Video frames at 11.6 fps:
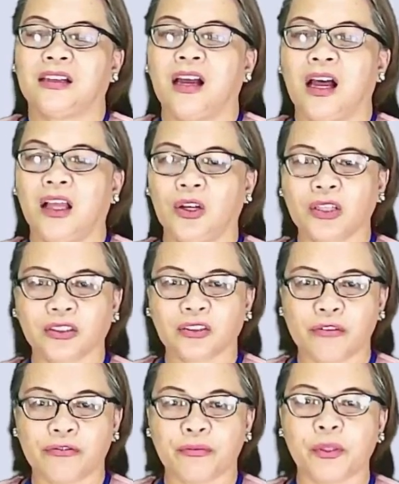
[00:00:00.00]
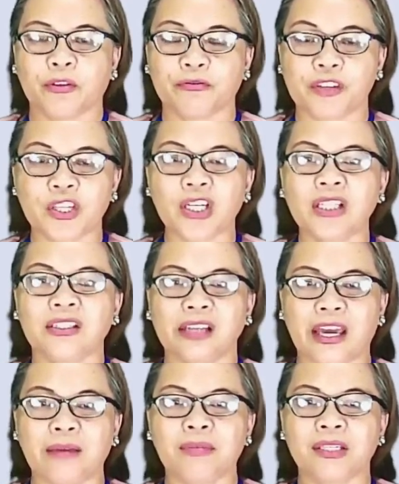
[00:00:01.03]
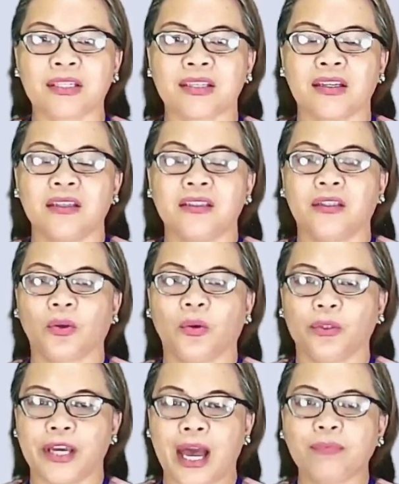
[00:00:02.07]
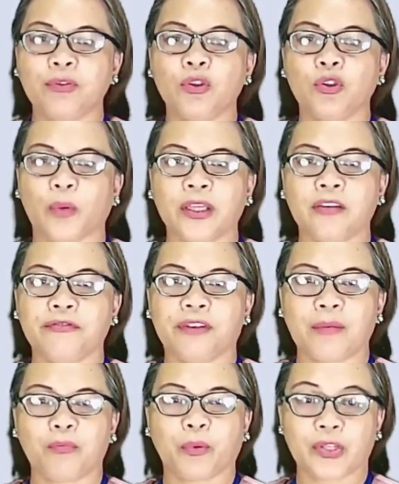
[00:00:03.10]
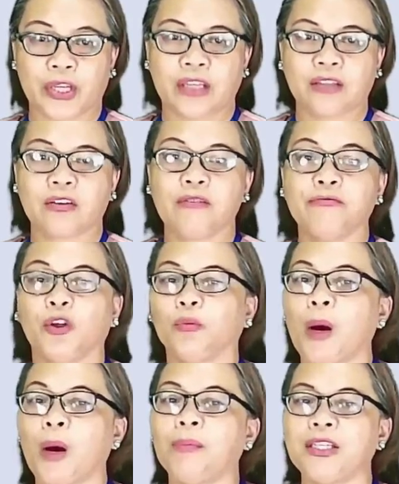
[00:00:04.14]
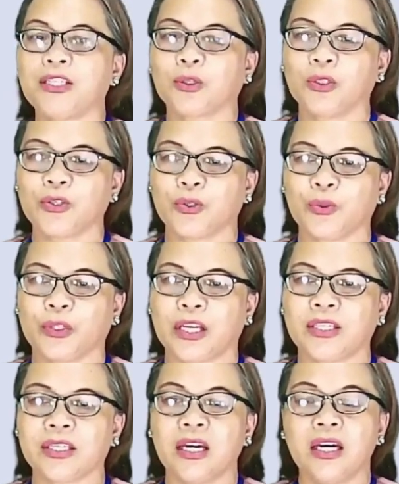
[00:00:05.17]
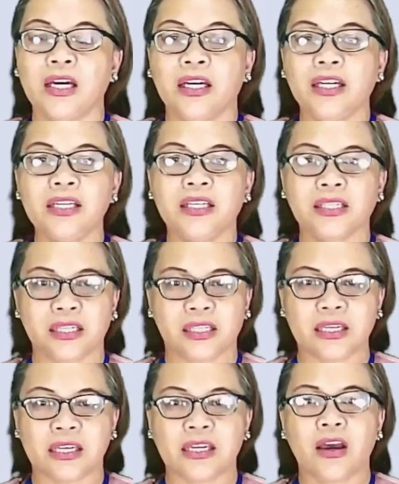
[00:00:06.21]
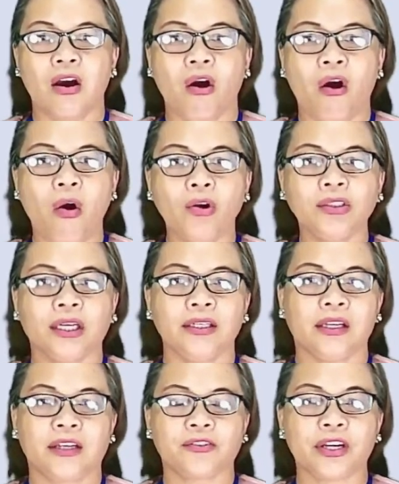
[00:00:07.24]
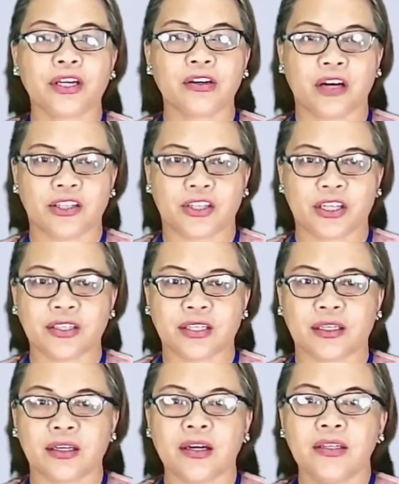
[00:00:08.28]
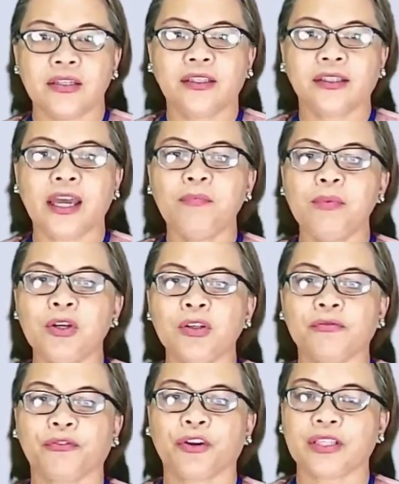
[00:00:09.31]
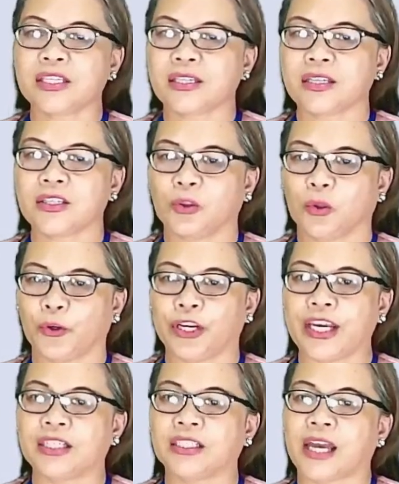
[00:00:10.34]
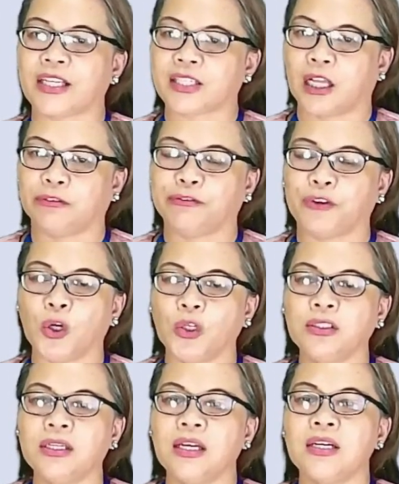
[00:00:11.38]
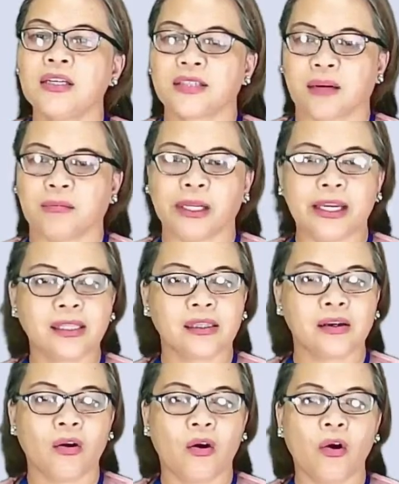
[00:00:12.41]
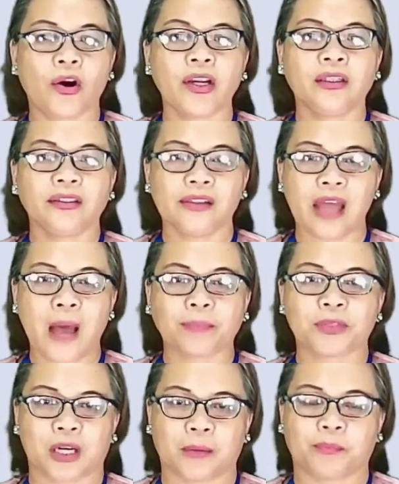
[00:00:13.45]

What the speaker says: A local government official claims that only up to 25% of all public school students in the city own an electric gadget that can be used for distance learning like cell phone, tablet, or laptop.